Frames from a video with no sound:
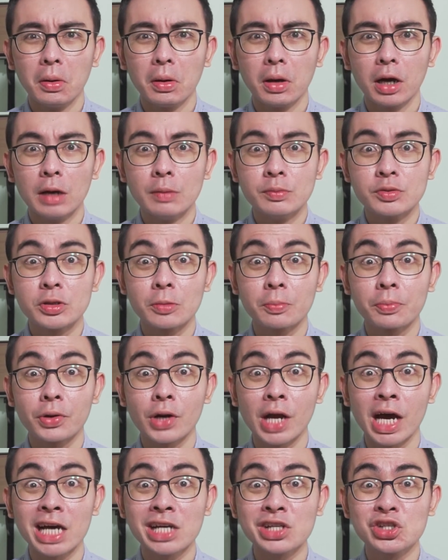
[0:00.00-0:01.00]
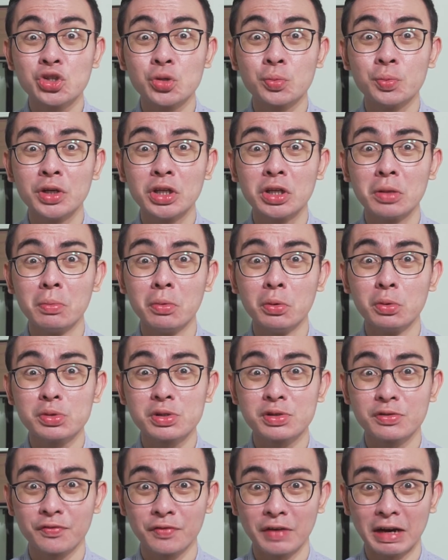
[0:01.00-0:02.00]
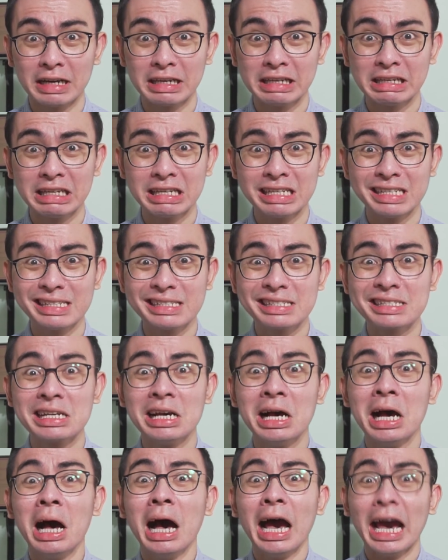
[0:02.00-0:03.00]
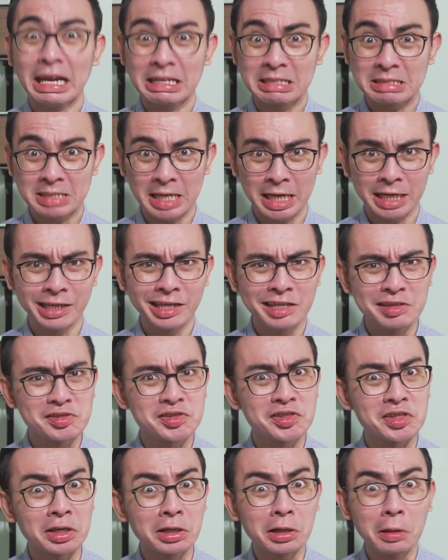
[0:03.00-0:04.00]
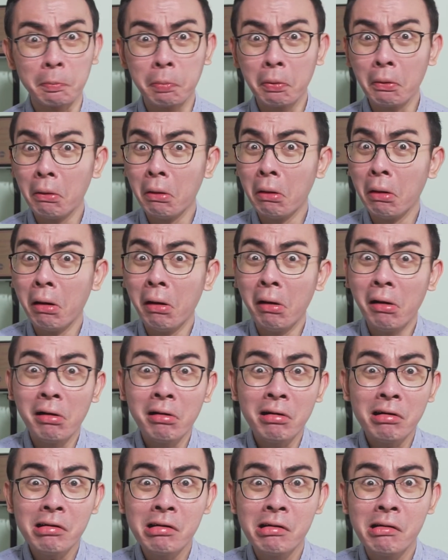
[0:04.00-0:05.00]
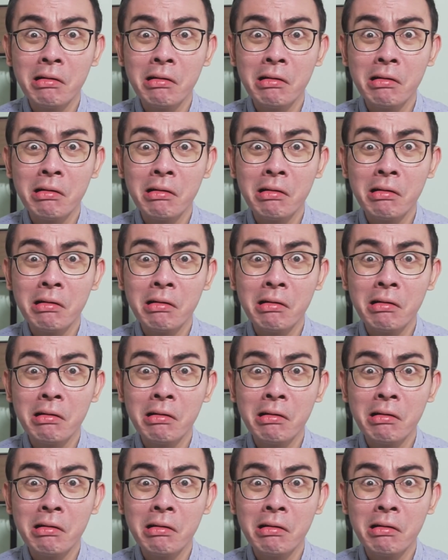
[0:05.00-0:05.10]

I'm surprised to be the most funniest entertainer in Singapore.